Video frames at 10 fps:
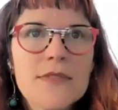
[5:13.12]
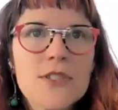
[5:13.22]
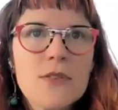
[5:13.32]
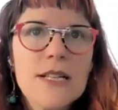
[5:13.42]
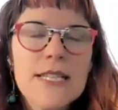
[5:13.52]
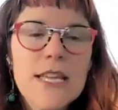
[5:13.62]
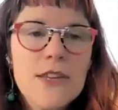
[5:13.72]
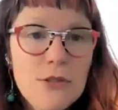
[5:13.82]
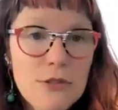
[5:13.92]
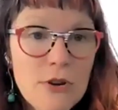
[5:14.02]
So I'll take
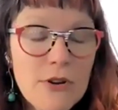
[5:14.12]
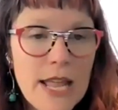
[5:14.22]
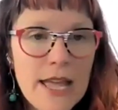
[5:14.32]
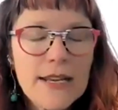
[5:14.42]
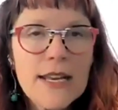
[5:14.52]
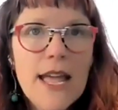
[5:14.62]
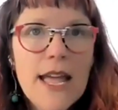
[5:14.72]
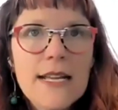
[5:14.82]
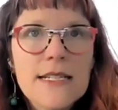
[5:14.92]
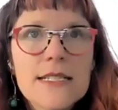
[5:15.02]
you through it.
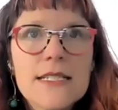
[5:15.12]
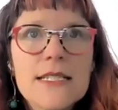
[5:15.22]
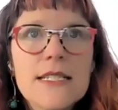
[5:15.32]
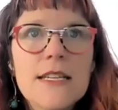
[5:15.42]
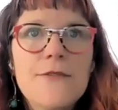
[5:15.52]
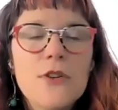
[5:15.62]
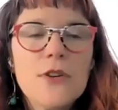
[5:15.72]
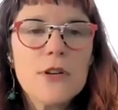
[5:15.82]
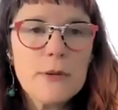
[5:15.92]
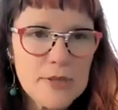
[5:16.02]
And if
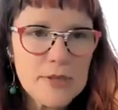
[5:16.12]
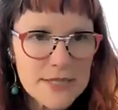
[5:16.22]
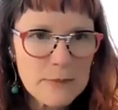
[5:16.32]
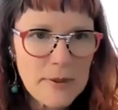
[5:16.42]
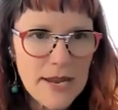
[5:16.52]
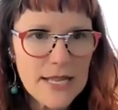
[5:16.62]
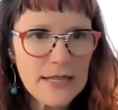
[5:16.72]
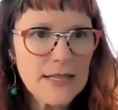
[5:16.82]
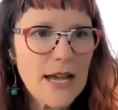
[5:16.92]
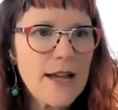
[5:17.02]
you're participating
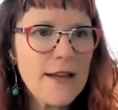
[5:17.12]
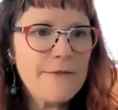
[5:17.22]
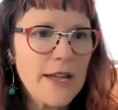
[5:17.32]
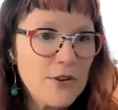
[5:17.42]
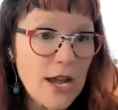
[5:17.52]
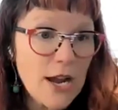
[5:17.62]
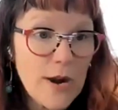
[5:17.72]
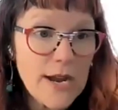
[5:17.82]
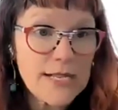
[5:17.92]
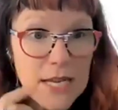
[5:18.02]
live and you're
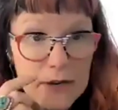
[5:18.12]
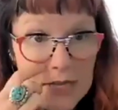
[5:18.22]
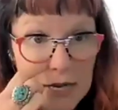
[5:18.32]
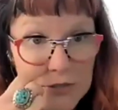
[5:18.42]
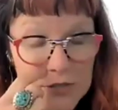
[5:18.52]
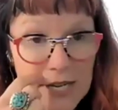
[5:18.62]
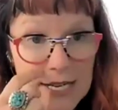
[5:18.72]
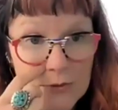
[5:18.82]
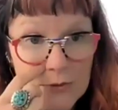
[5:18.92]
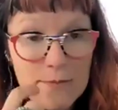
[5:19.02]
not quite done with the
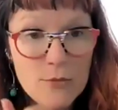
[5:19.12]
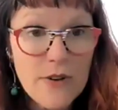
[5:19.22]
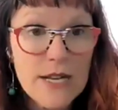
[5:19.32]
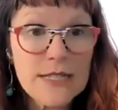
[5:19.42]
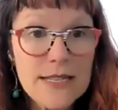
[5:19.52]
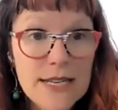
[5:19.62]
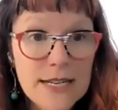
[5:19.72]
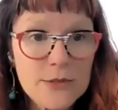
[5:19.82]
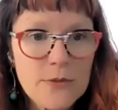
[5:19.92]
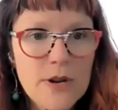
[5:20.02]
exercise, when I move on to the
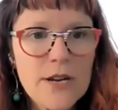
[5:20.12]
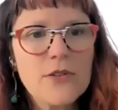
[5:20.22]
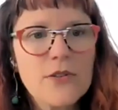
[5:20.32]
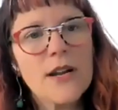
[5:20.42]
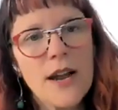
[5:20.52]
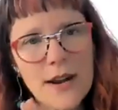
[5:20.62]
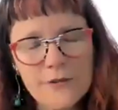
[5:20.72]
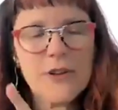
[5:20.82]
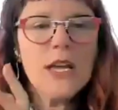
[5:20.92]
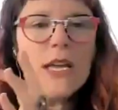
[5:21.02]
next one, you can kind of